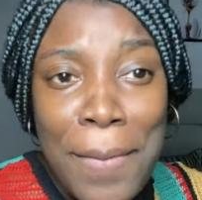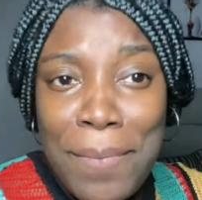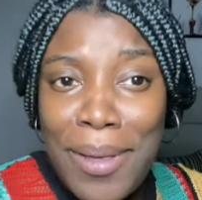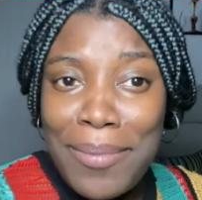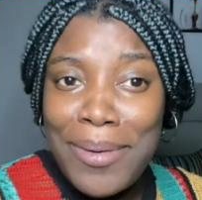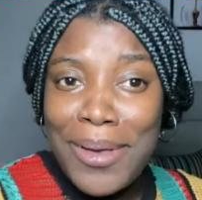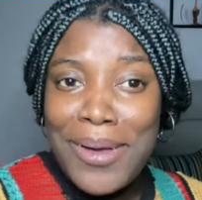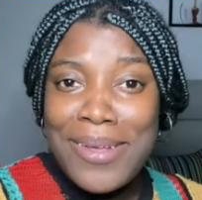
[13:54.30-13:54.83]

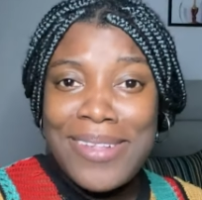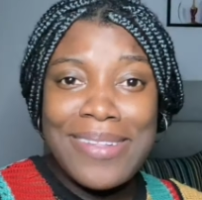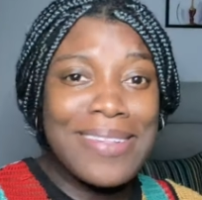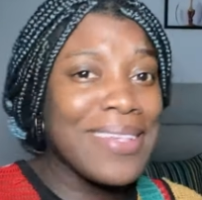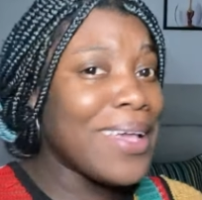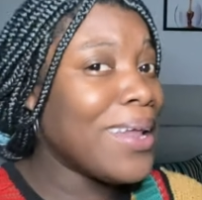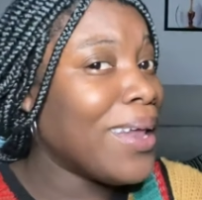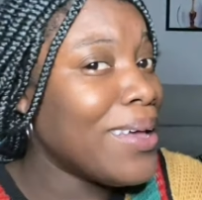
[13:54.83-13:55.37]
Baby girl's
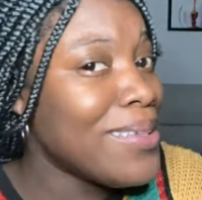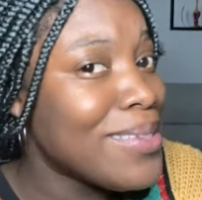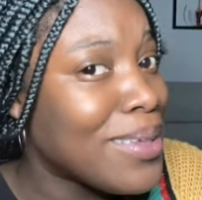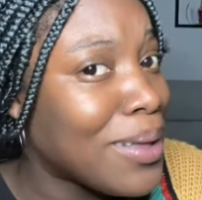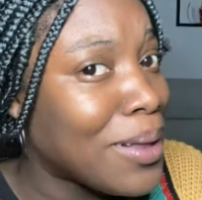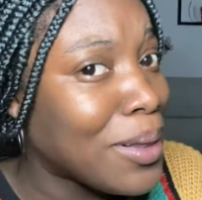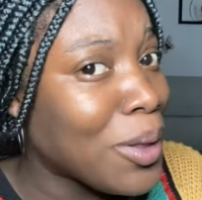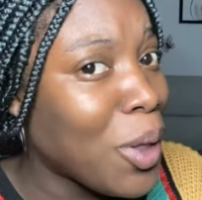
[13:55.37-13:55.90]
skin is
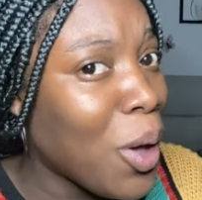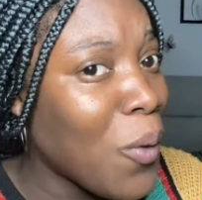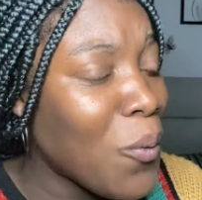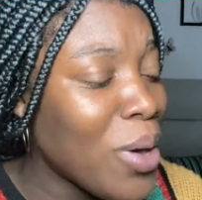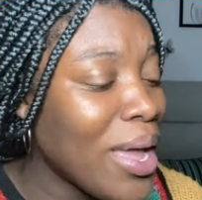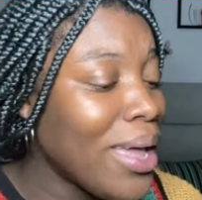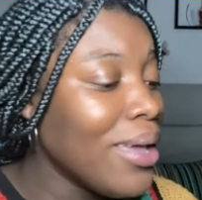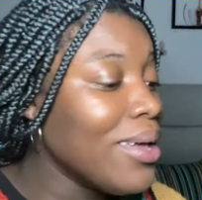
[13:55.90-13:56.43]

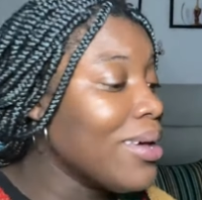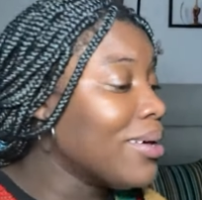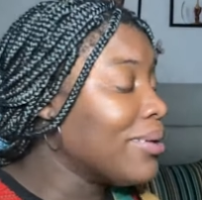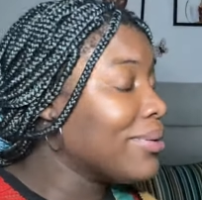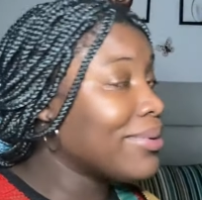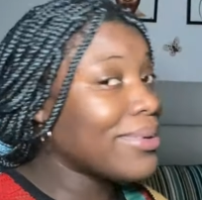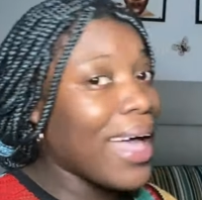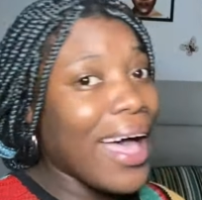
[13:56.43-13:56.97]

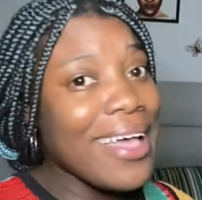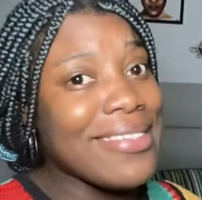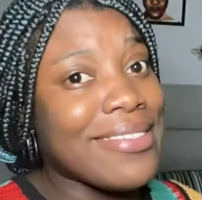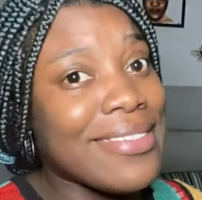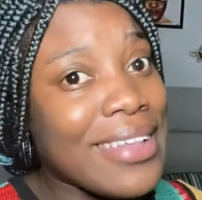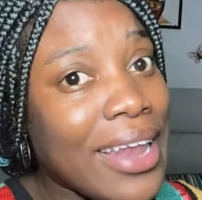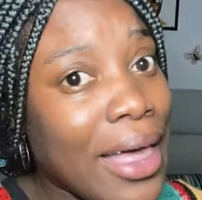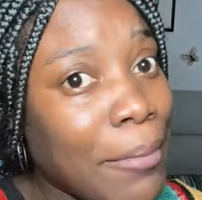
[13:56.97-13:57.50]
glowing. I
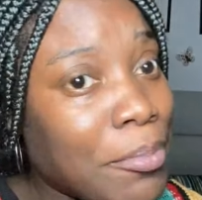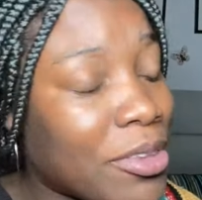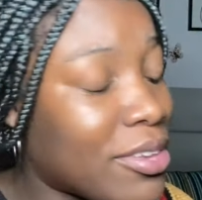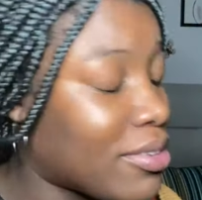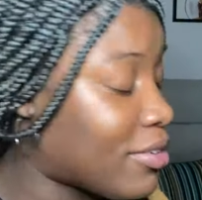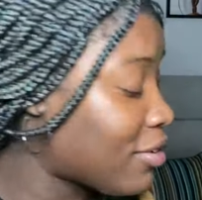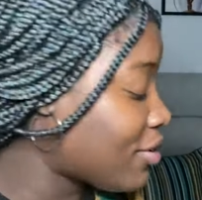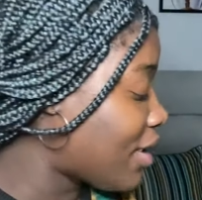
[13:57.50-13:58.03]

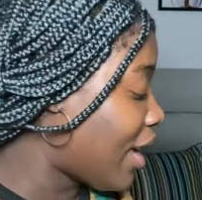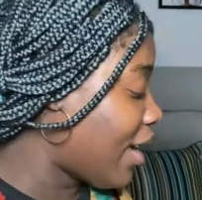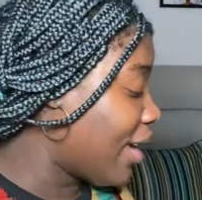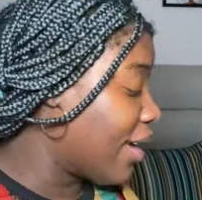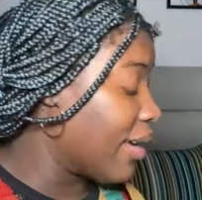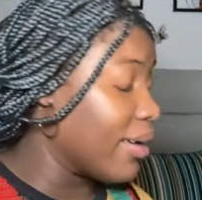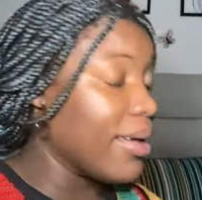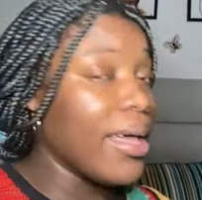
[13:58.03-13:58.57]
slept
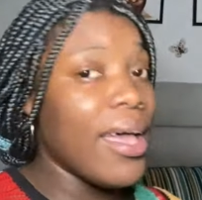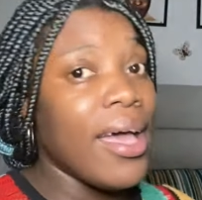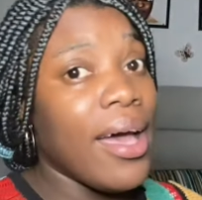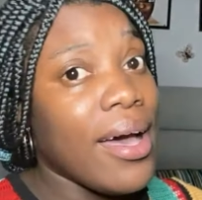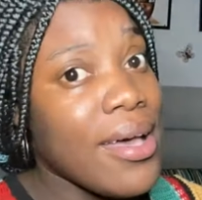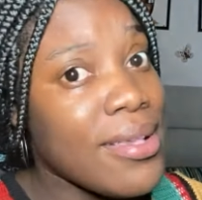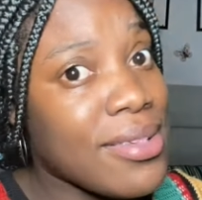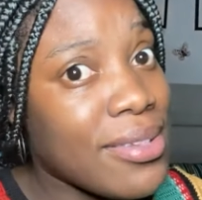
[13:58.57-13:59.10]
today
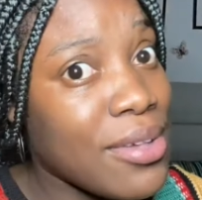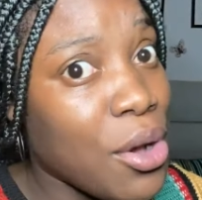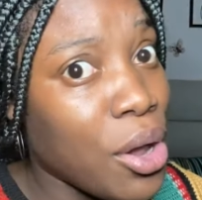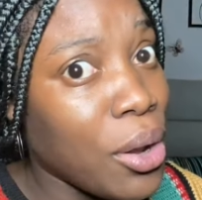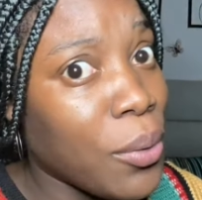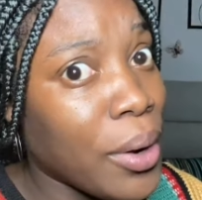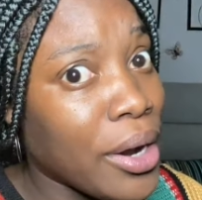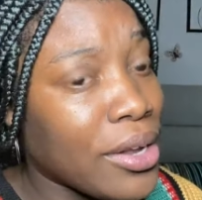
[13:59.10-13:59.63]
and
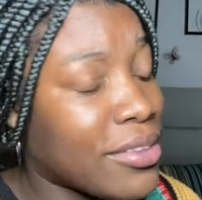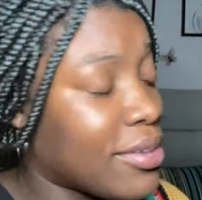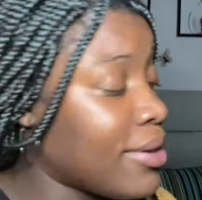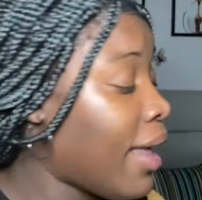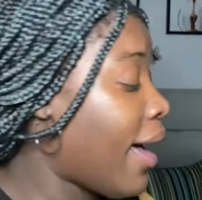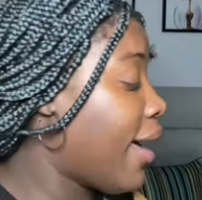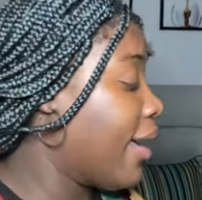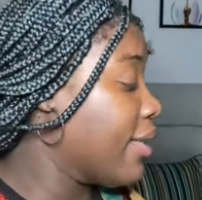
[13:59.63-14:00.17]
school work
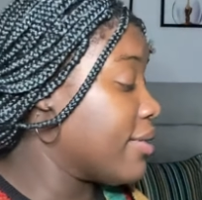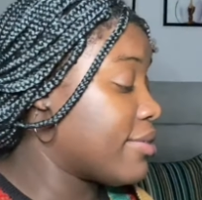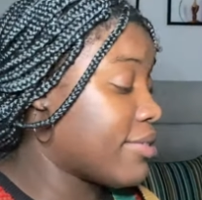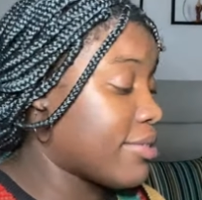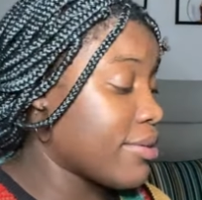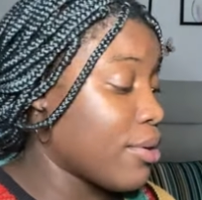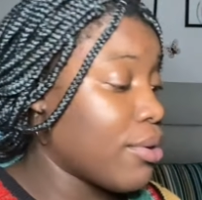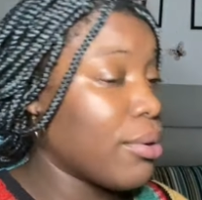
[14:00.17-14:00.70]
tonight.
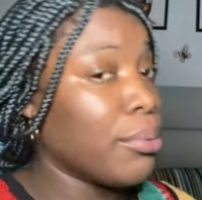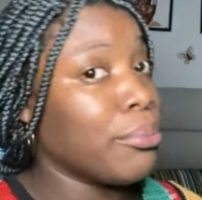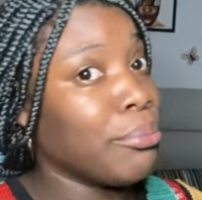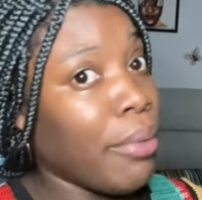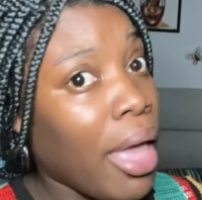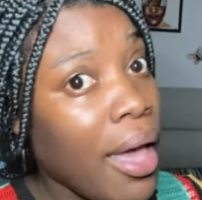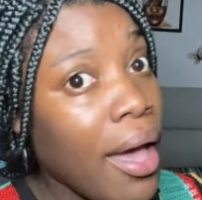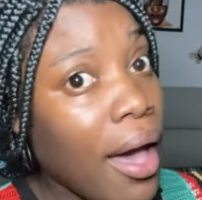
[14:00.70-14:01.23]
So
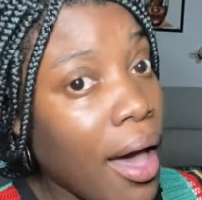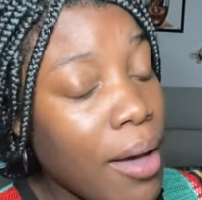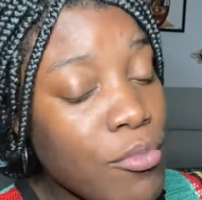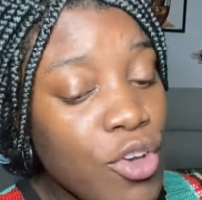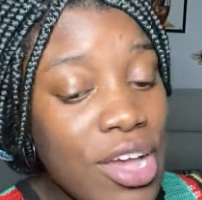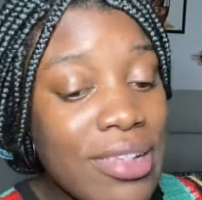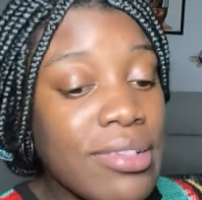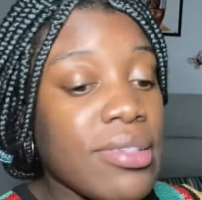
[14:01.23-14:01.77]

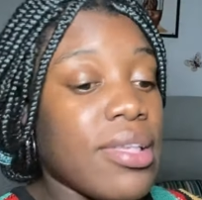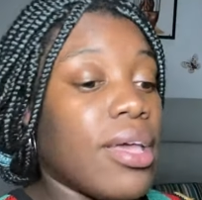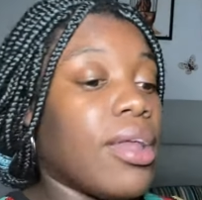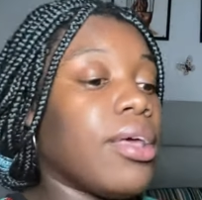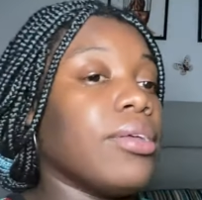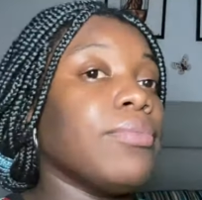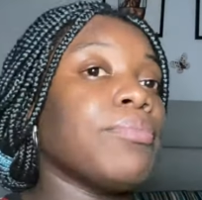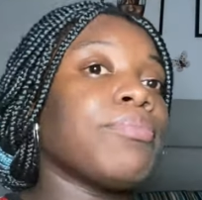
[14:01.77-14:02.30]
I'm
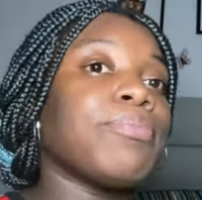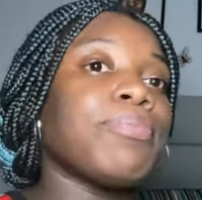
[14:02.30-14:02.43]
rested.